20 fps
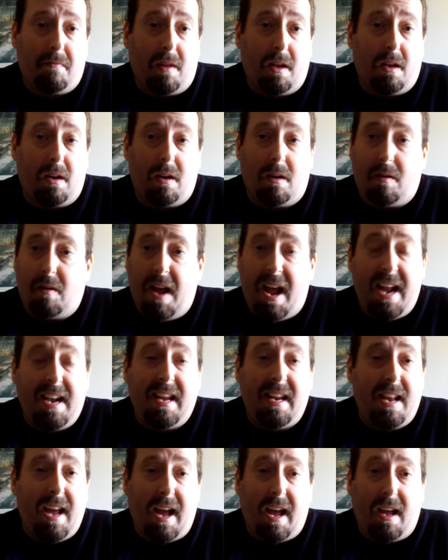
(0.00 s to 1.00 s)
You know,
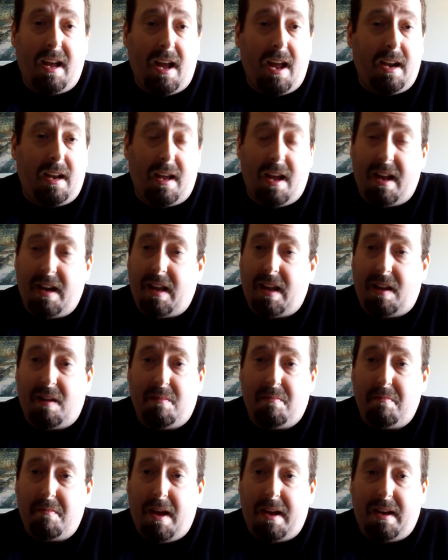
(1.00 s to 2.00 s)
any day, any
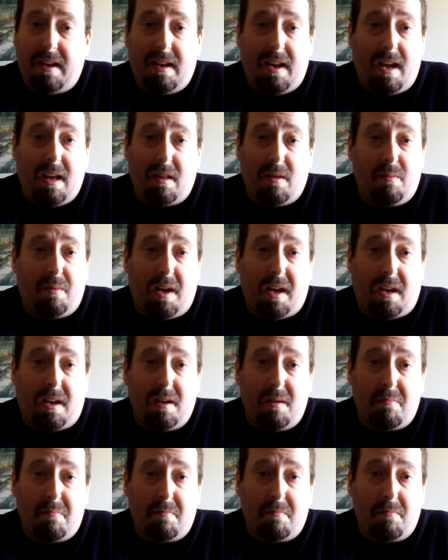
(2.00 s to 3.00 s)
day of the week.